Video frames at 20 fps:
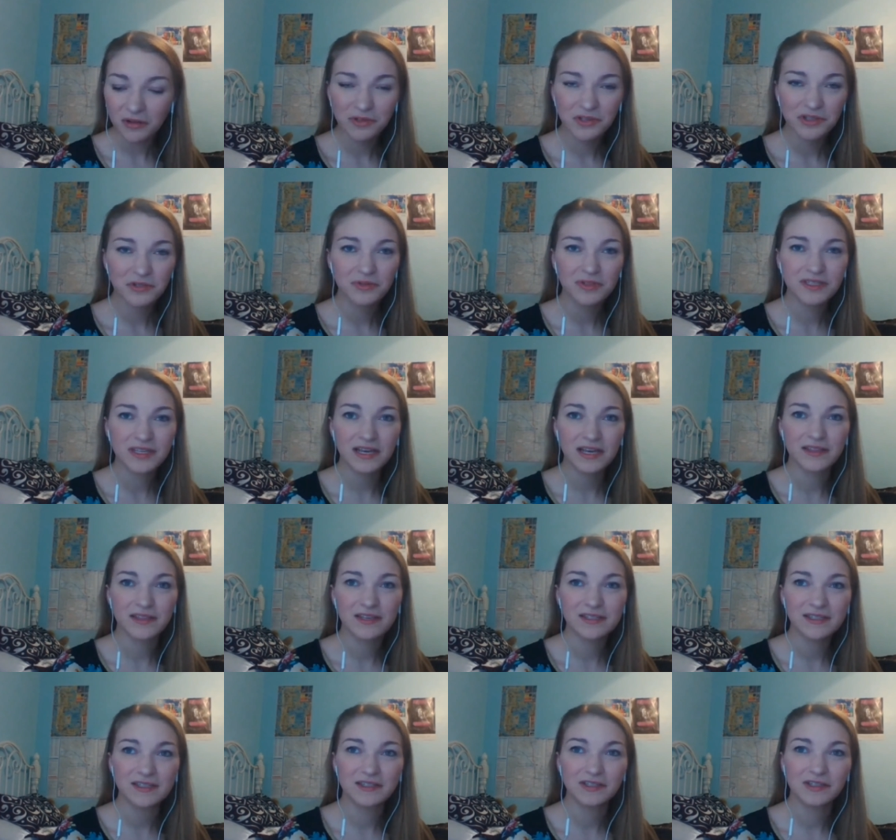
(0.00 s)
would you say
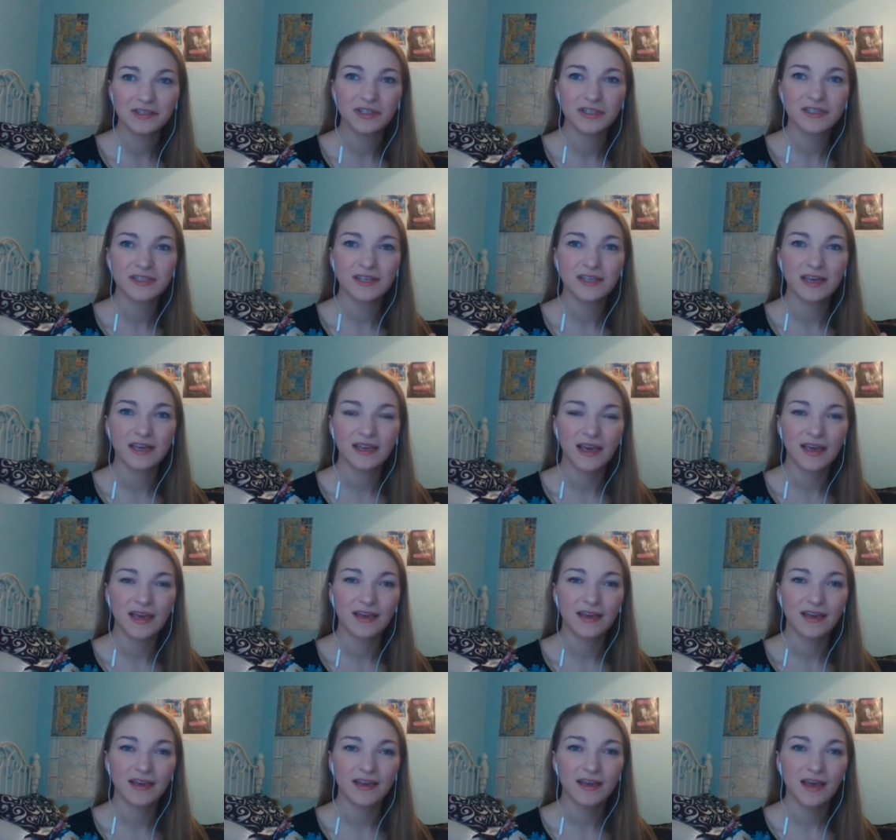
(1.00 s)
this is just like
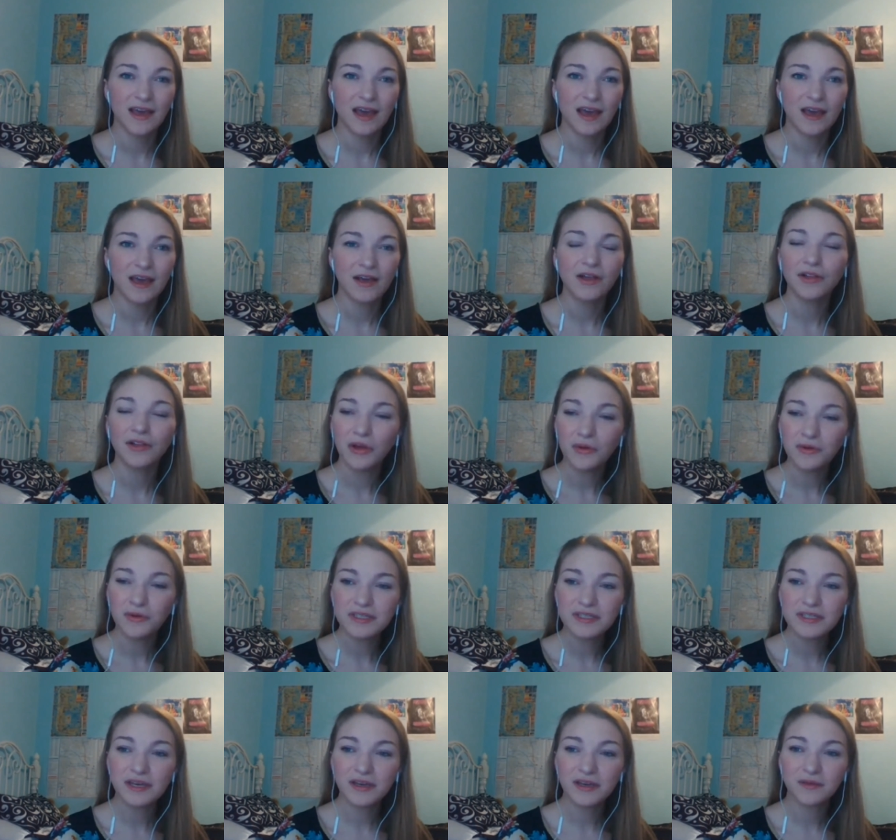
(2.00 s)
a a
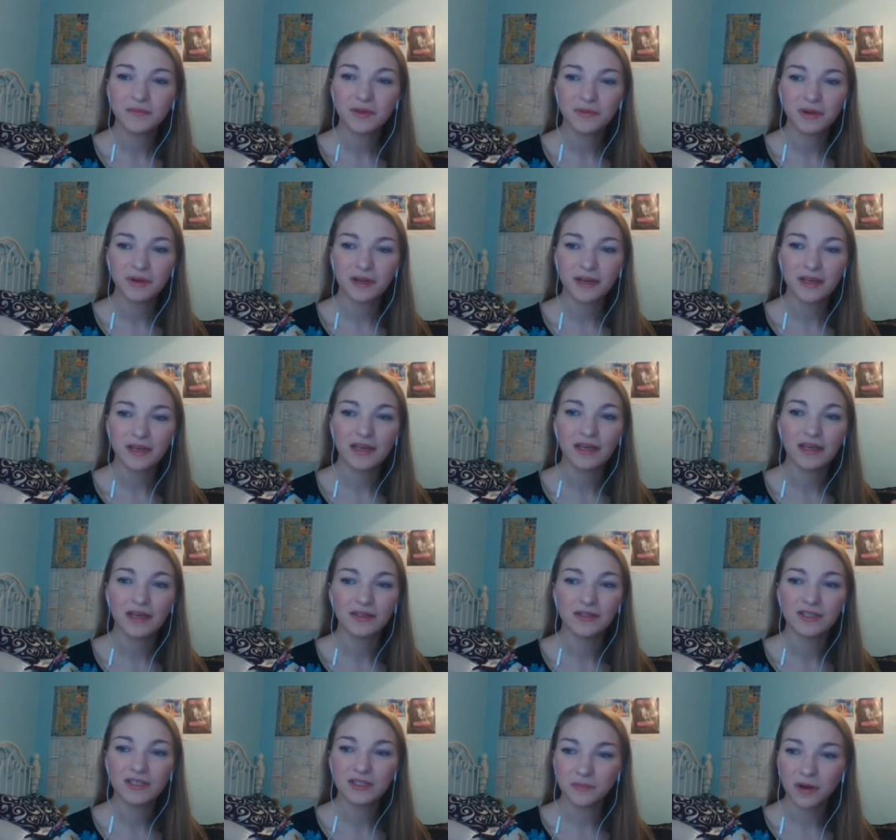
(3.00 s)
close knit community in
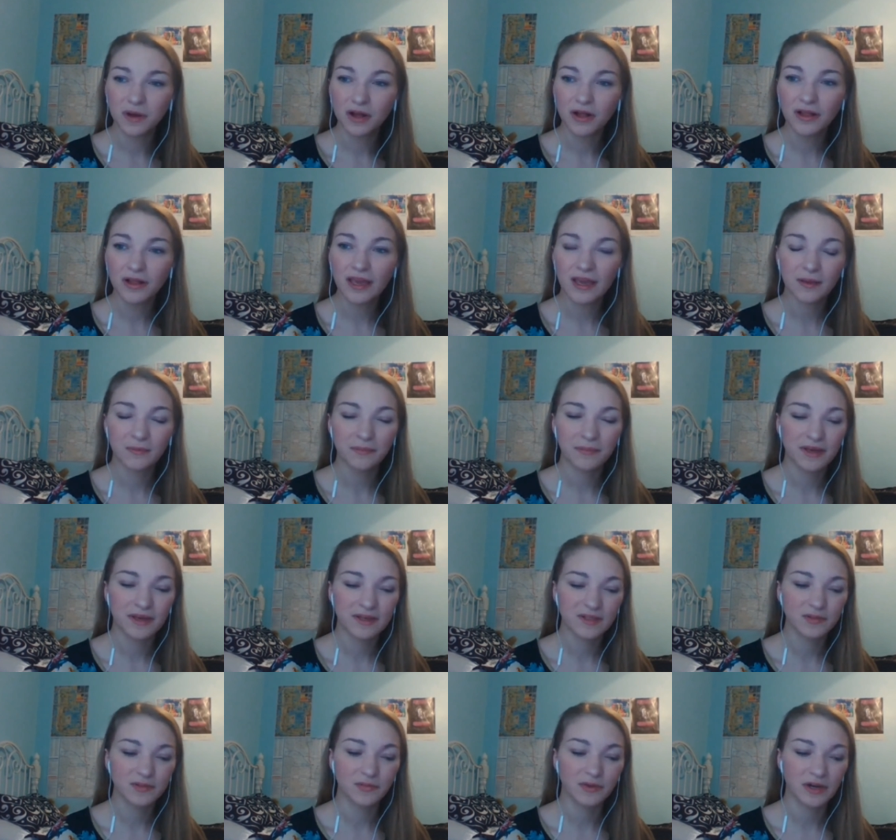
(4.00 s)
a small
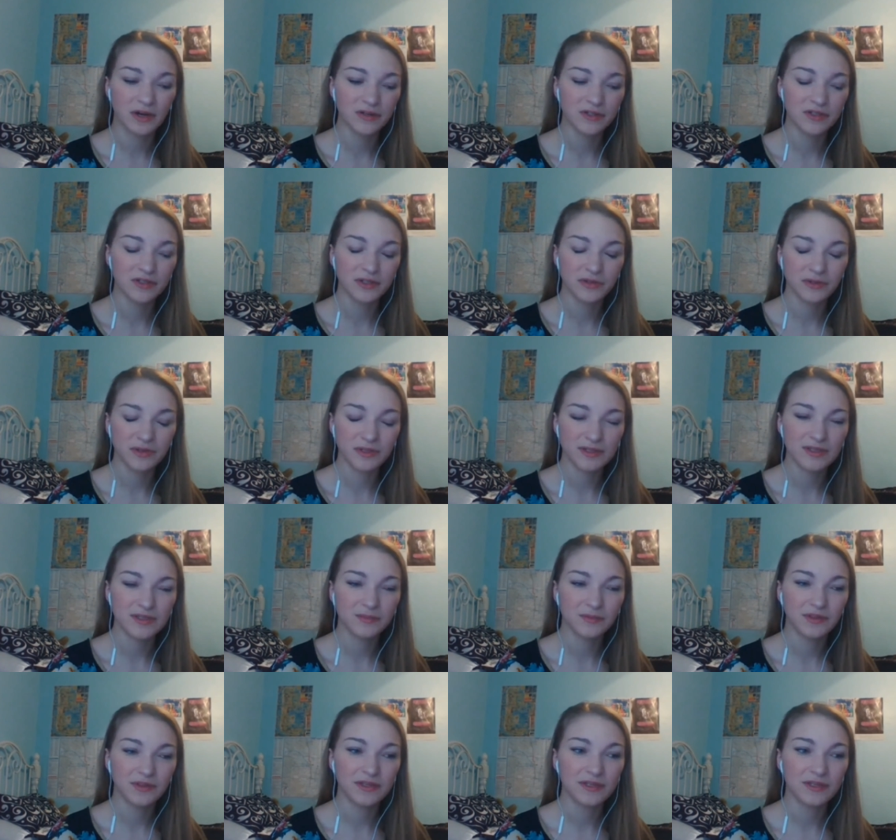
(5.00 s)
campus where
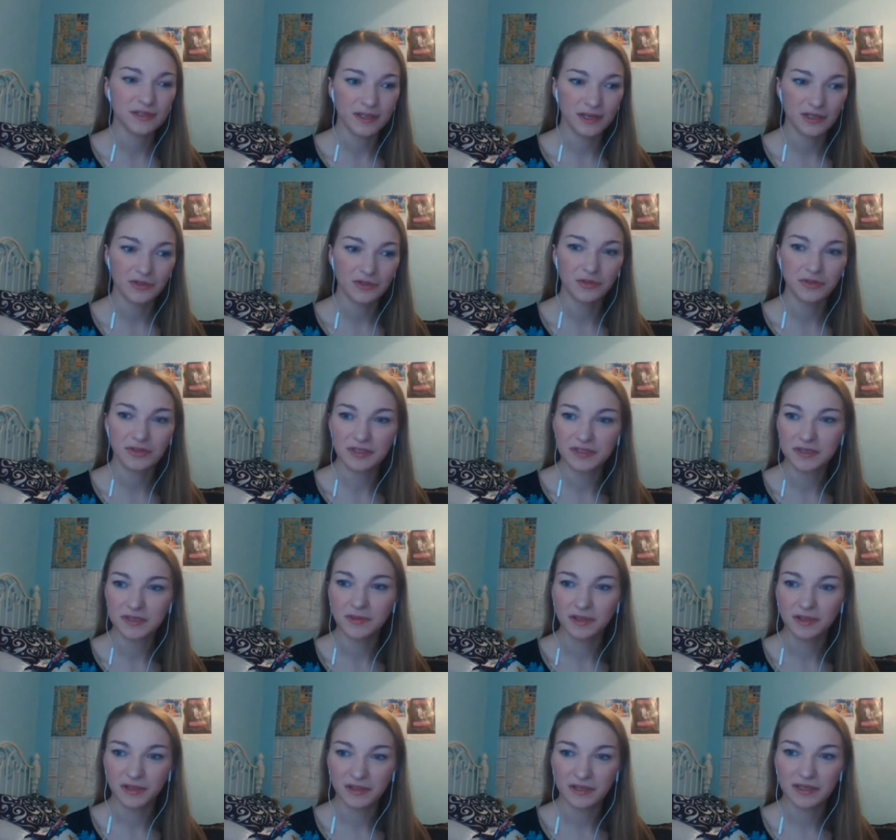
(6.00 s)
students with intellectual
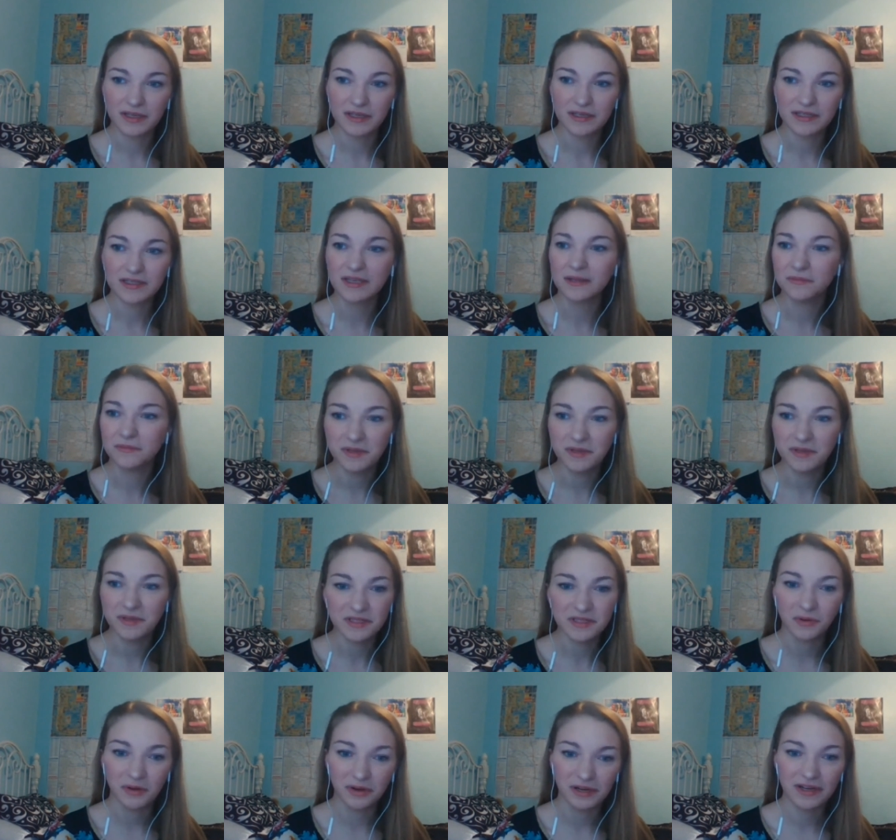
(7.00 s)
disabilities can be
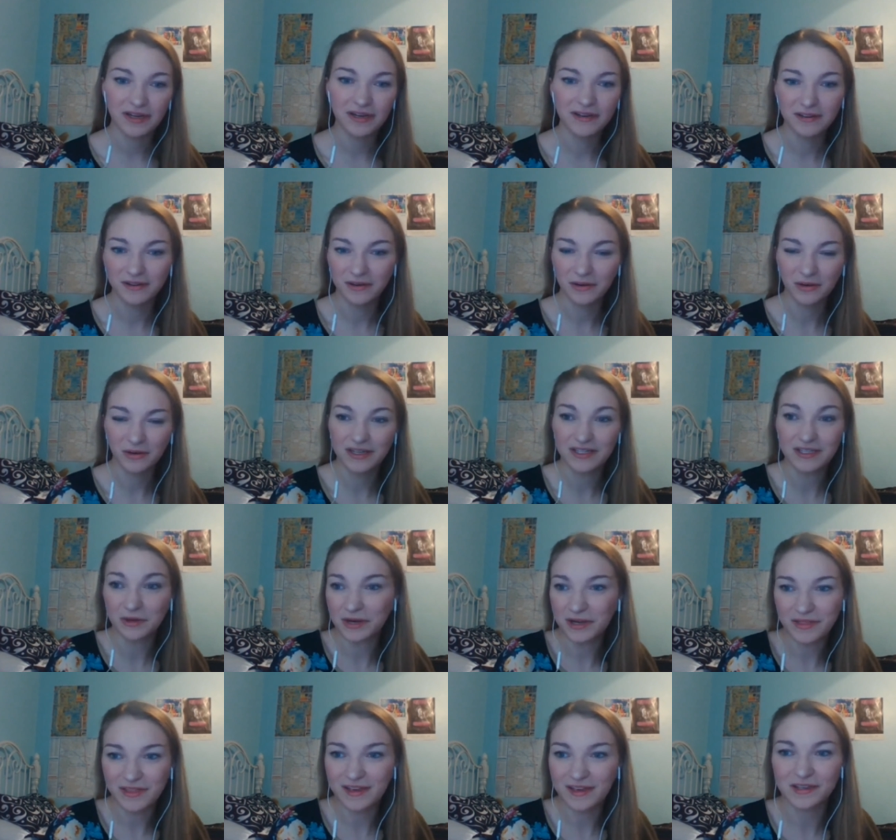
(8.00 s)
supported? Or is
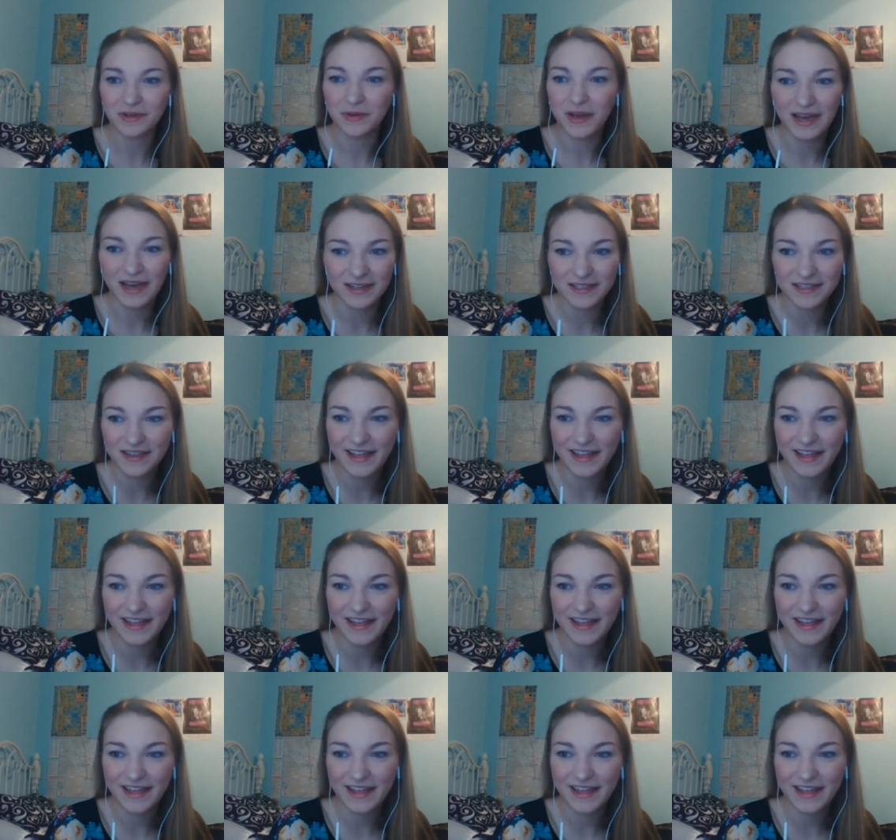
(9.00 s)
there anything you'd add